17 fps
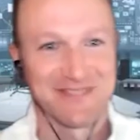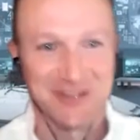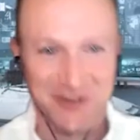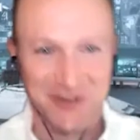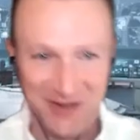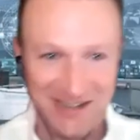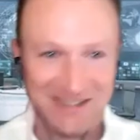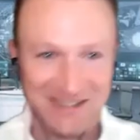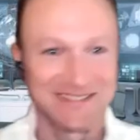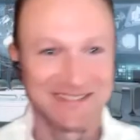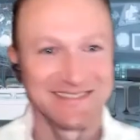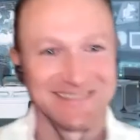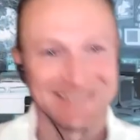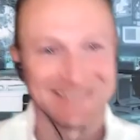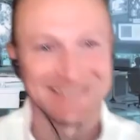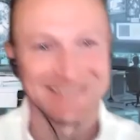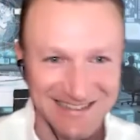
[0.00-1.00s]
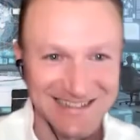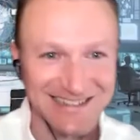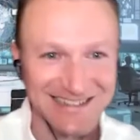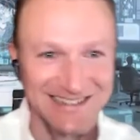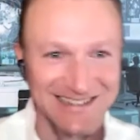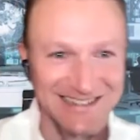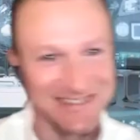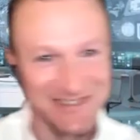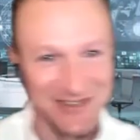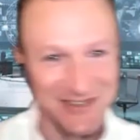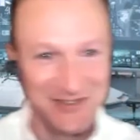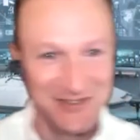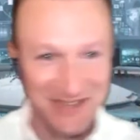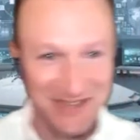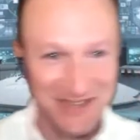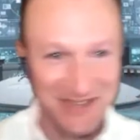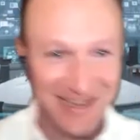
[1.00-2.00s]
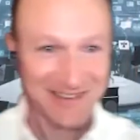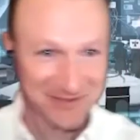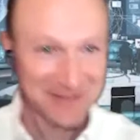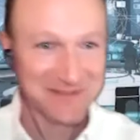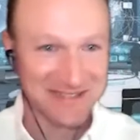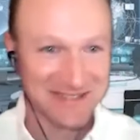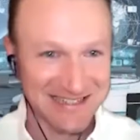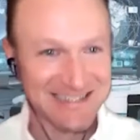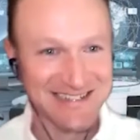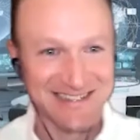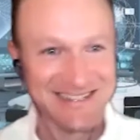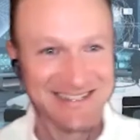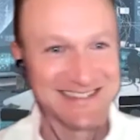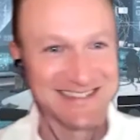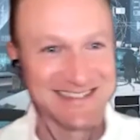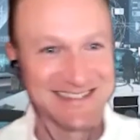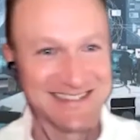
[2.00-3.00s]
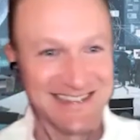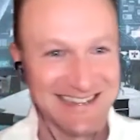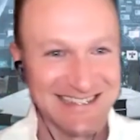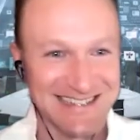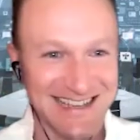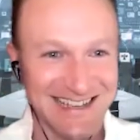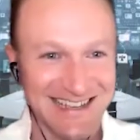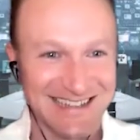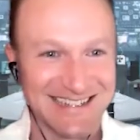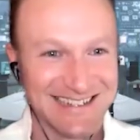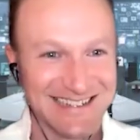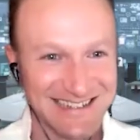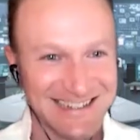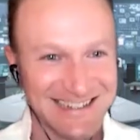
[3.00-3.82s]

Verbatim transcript: You got it. That's it. So yeah, 15 years, like I said.